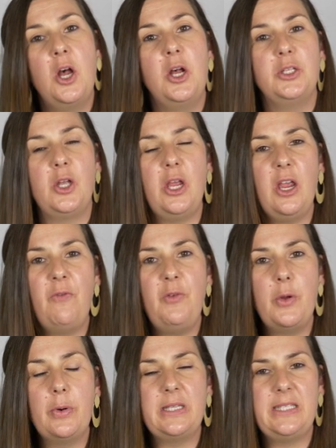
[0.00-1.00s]
So if
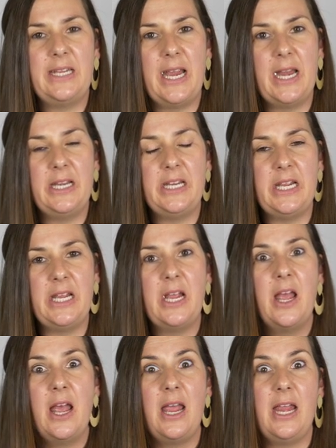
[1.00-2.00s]
you were standing
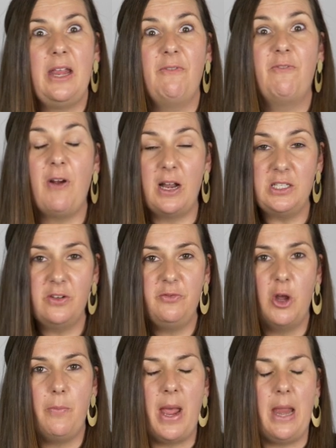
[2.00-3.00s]
in front of
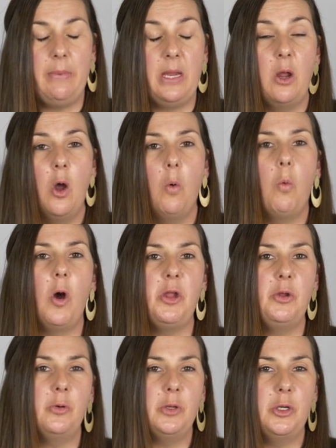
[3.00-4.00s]
your baby, what
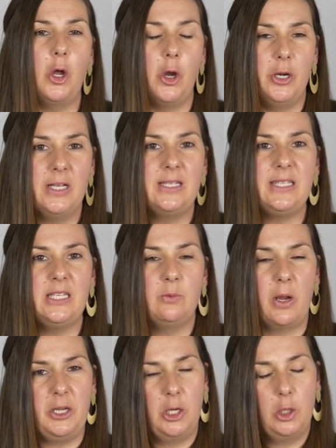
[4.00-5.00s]
you will notice is
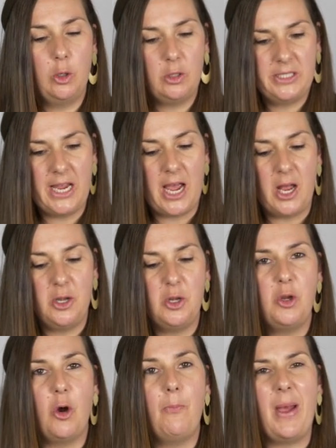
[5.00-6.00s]
when you look
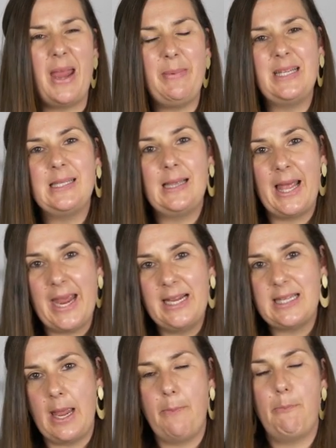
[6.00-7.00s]
down, your baby's
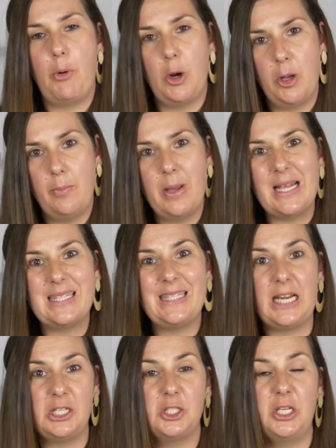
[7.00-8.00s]
legs and bottom
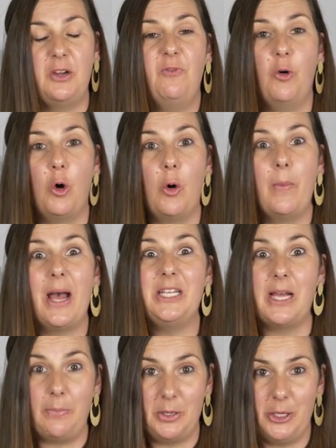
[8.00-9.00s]
essentially form a
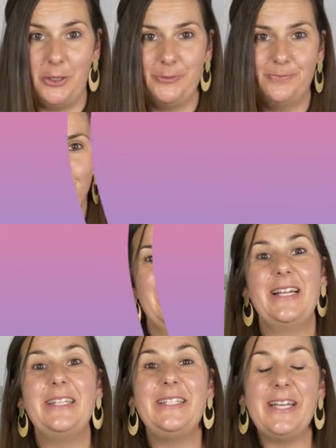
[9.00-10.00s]
W.
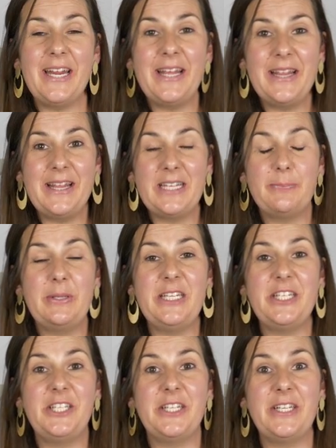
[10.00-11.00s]
Sitting in this
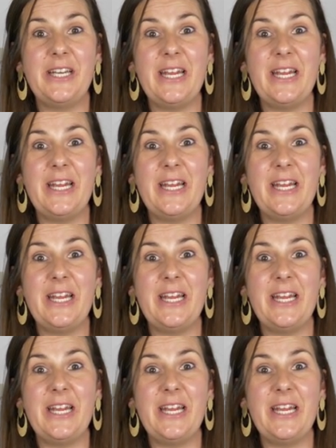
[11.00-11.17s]
position